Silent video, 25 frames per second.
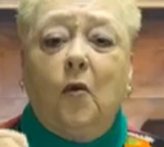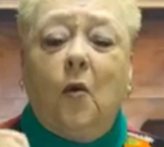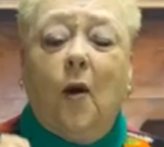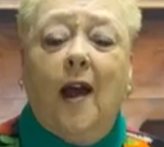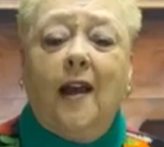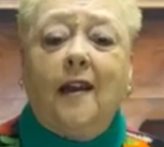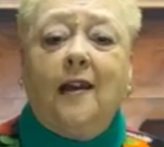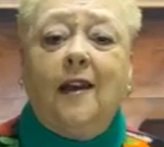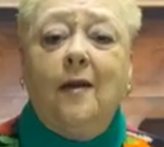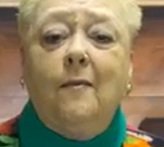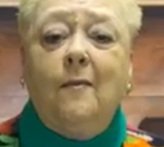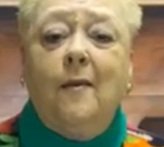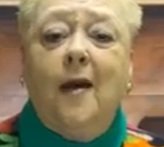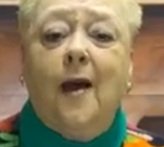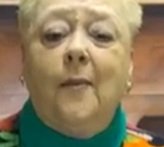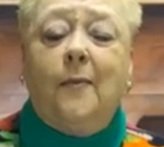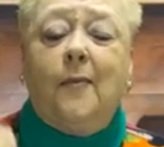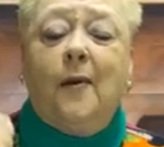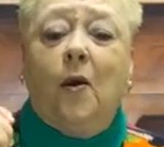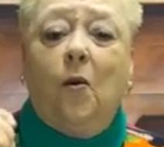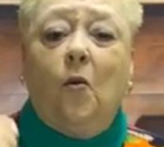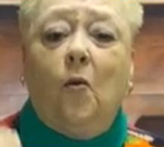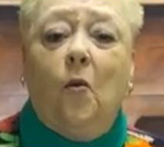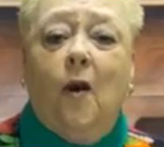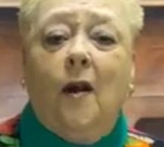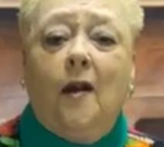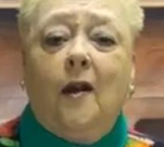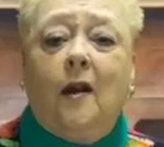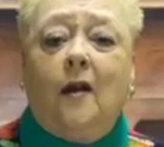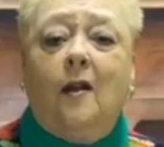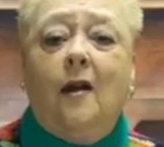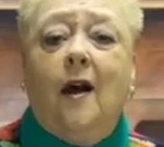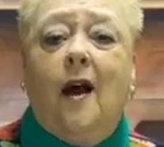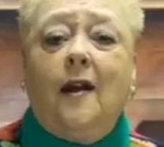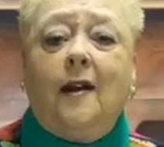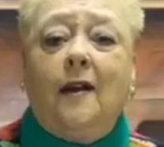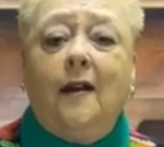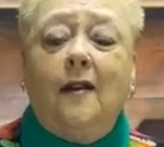would wake him up at one
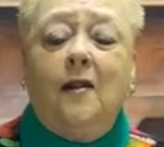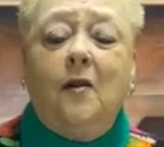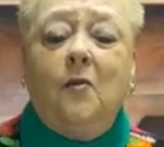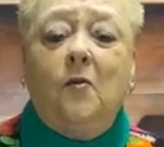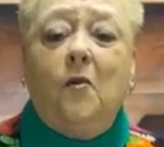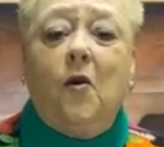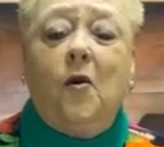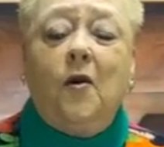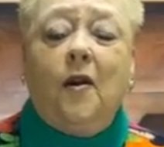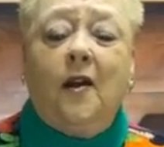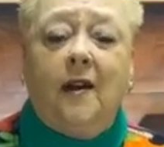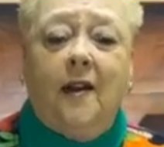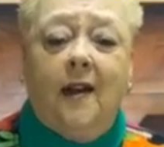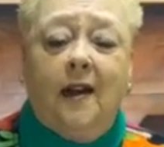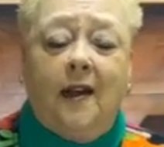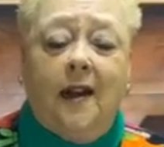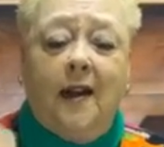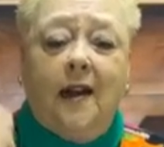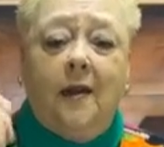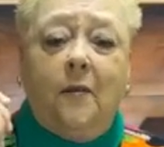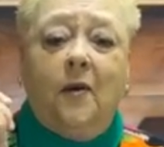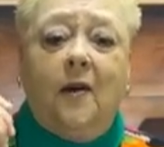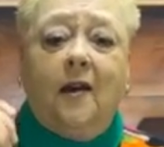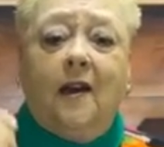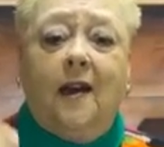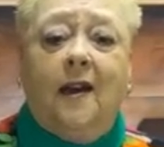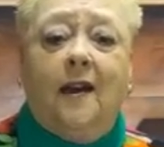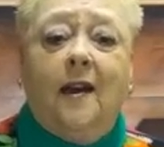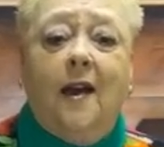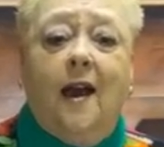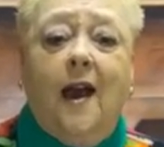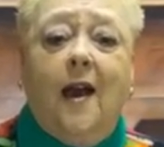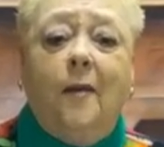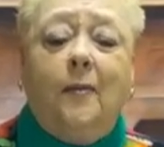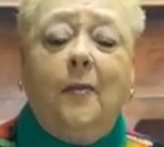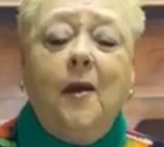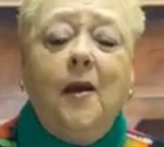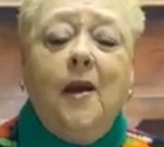o'clock in the morning and he would get
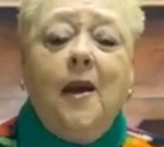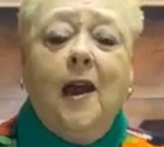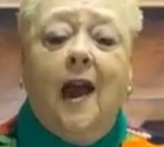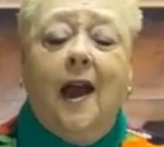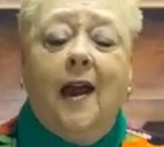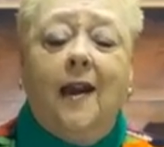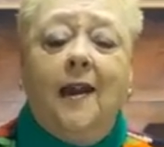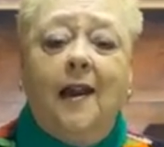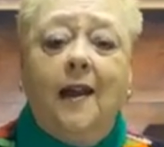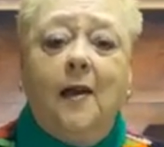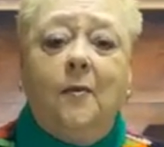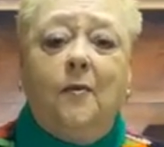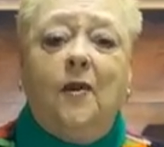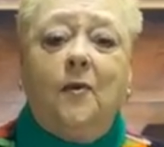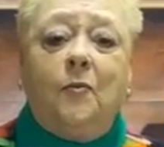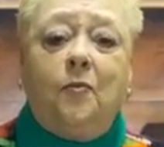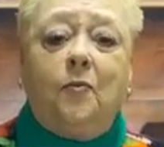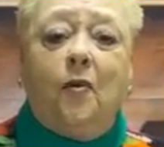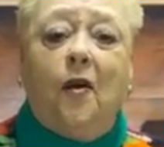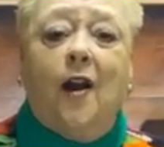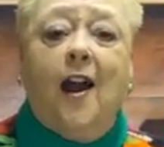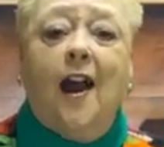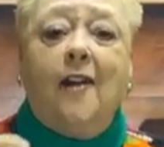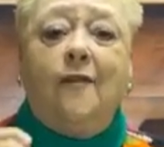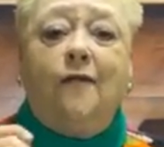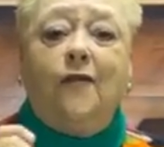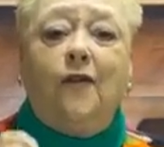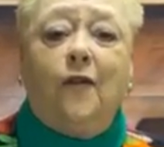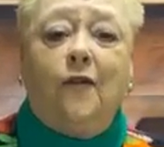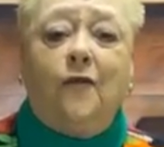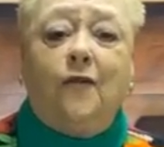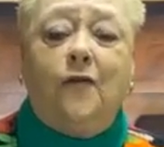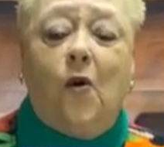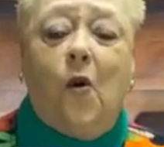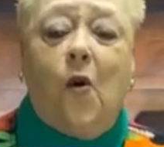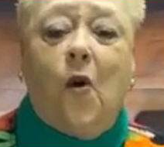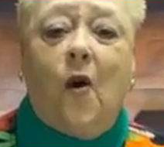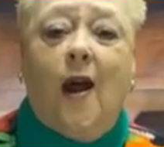up and he would pray for
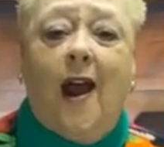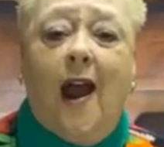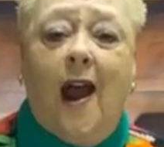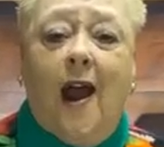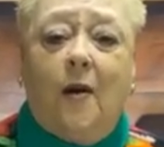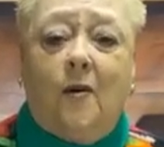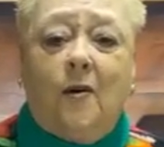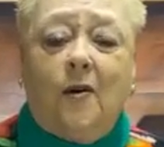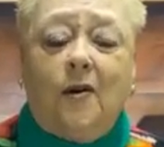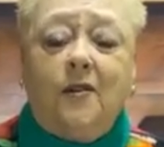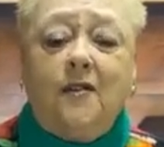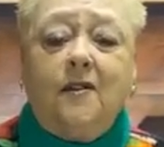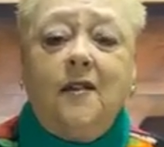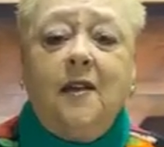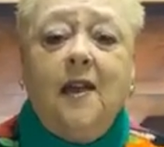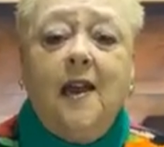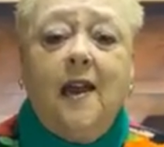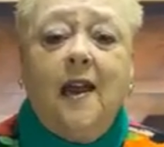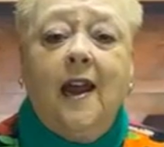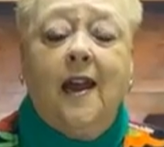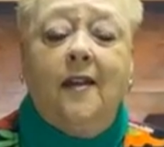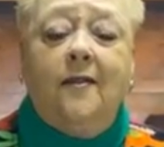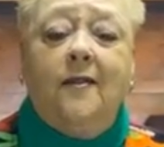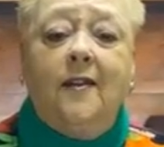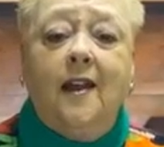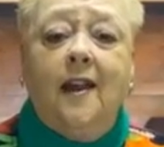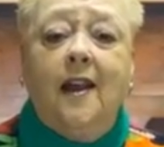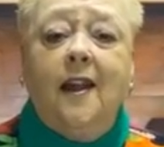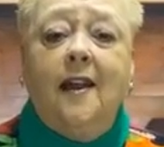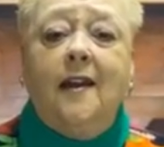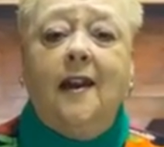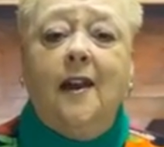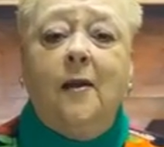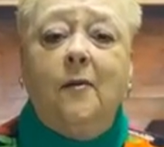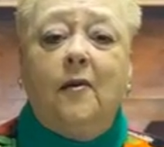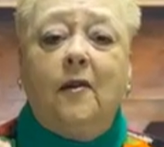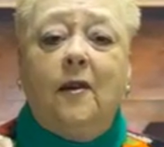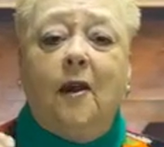four hours. And then
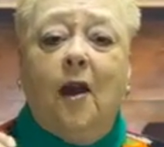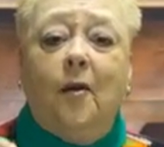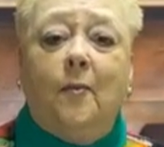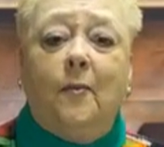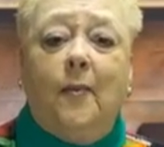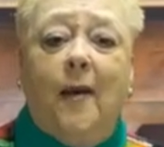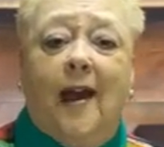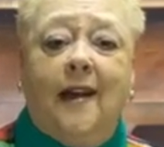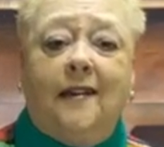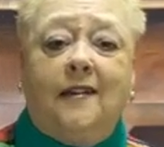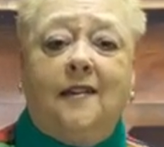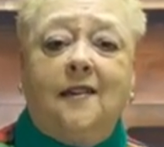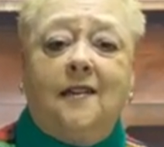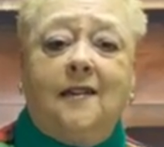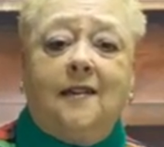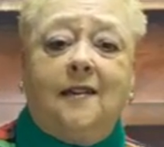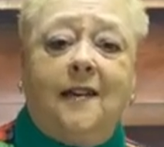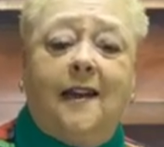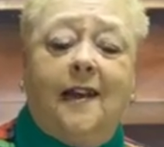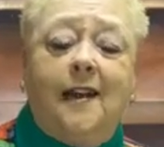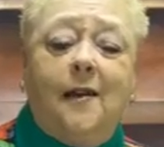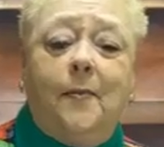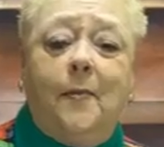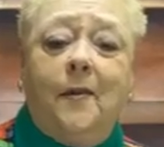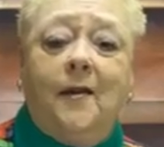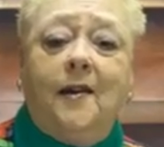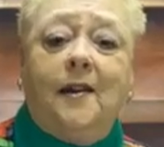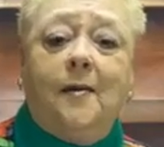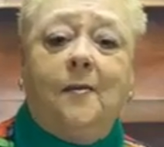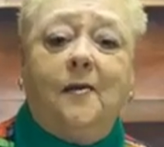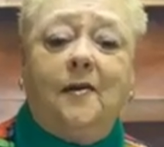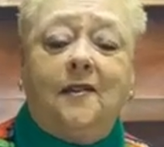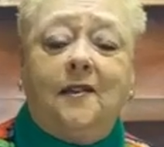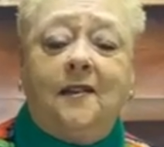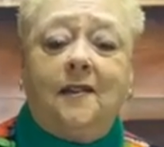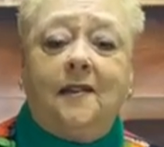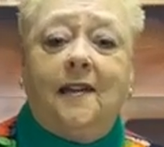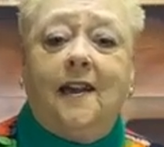he would go back to sleep and he
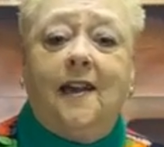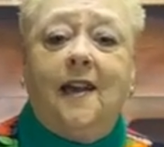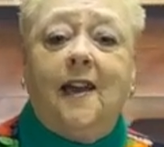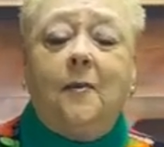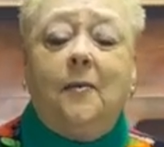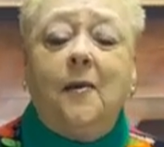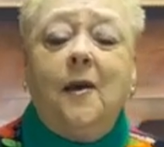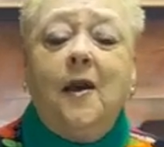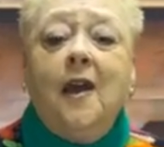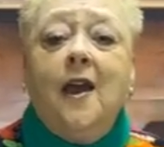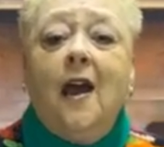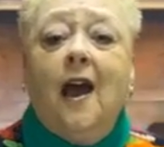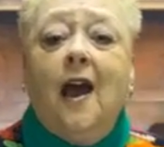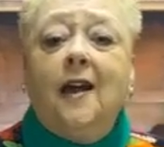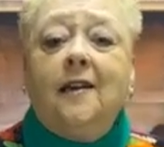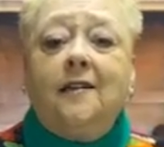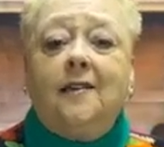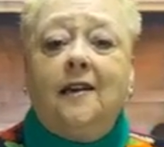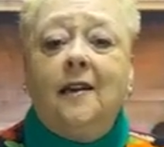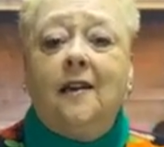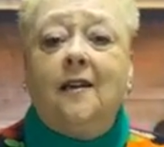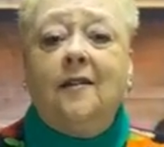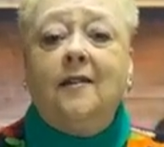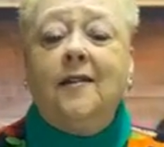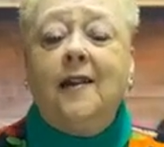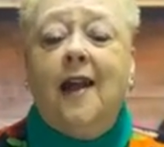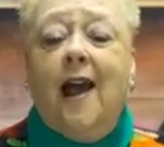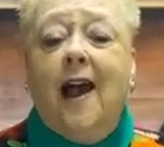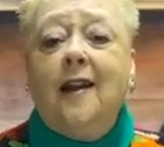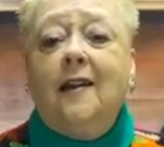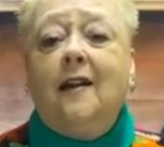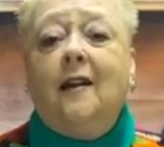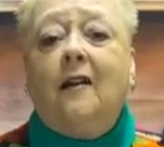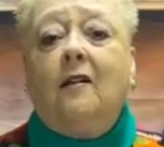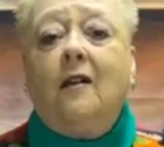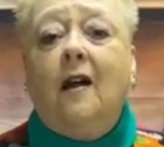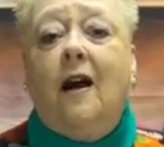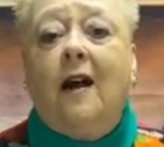would sleep until
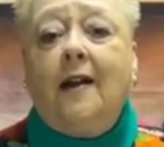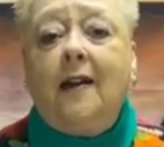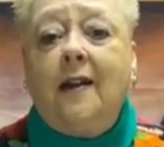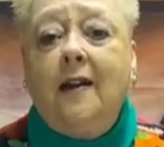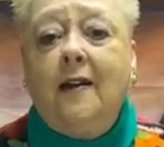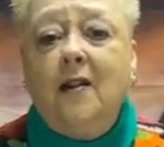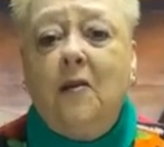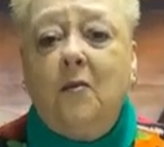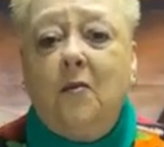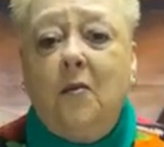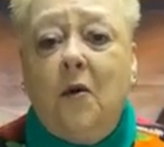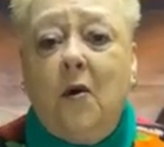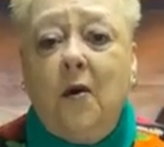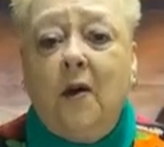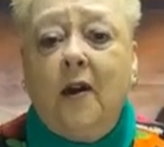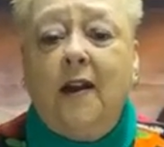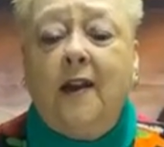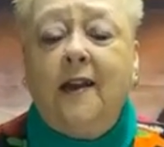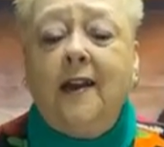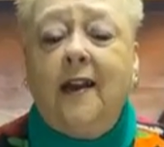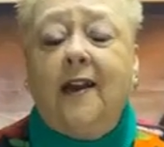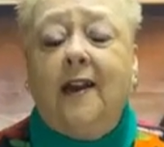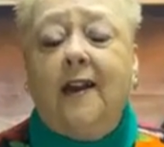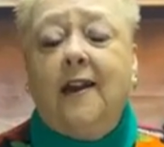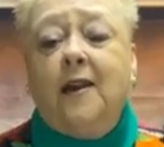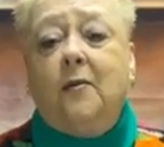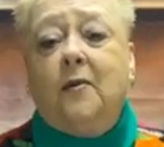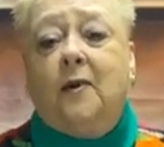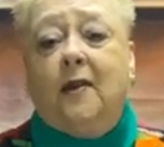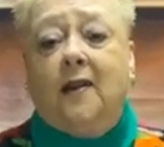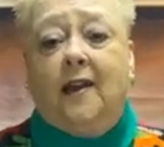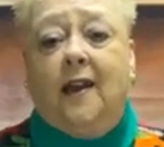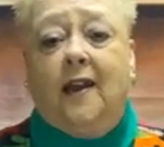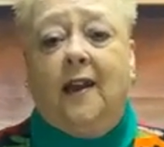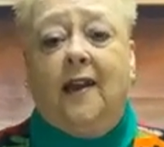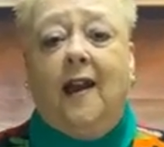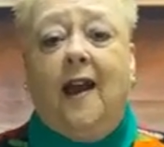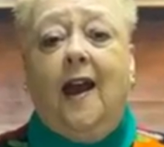nine o'clock in the morning and he
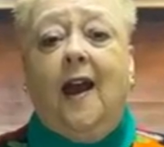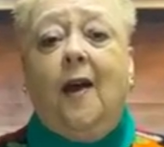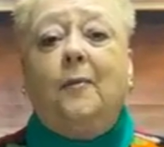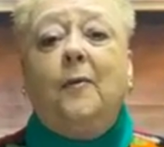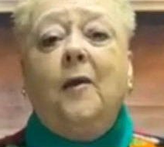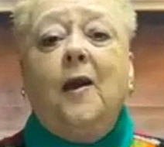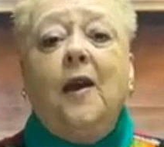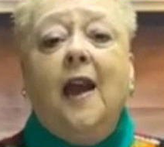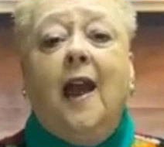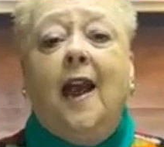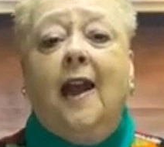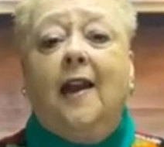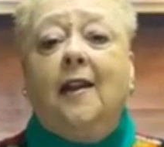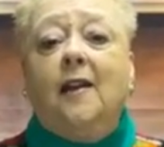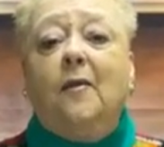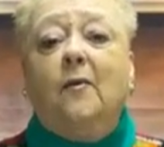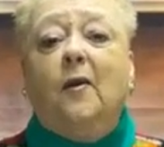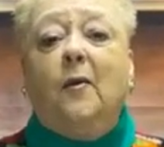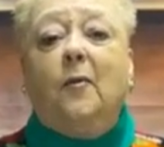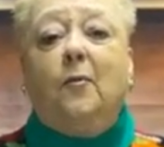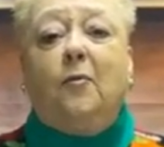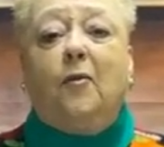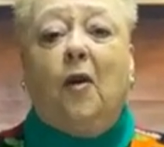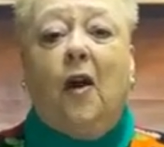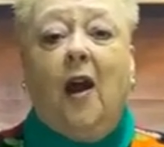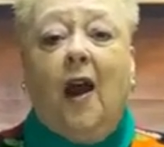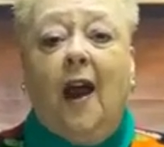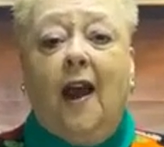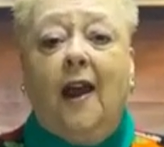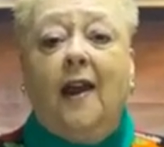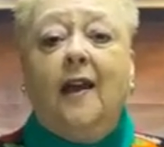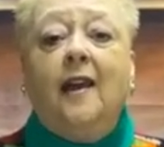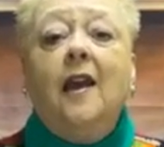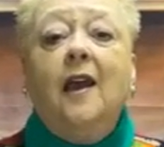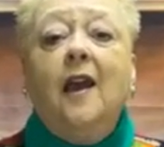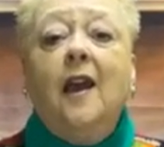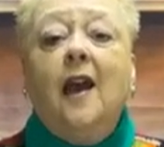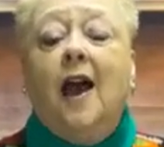would get up and he would
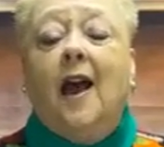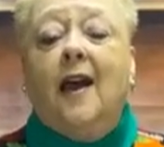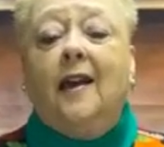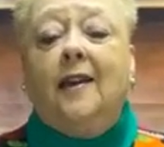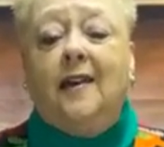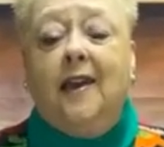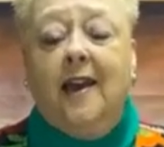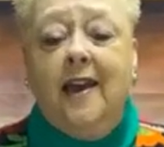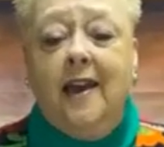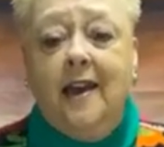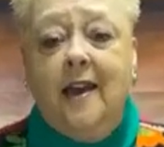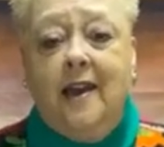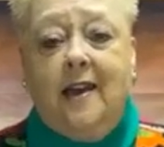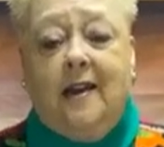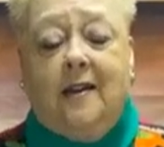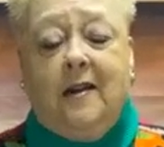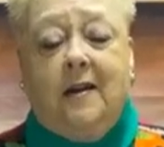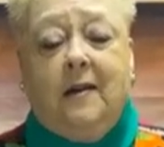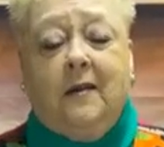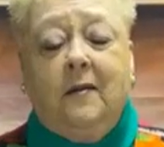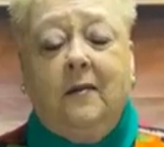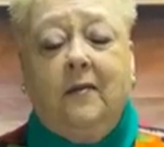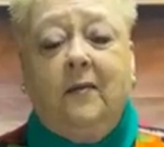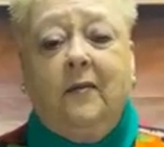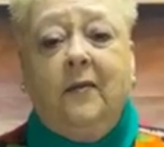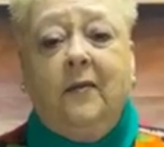pray again.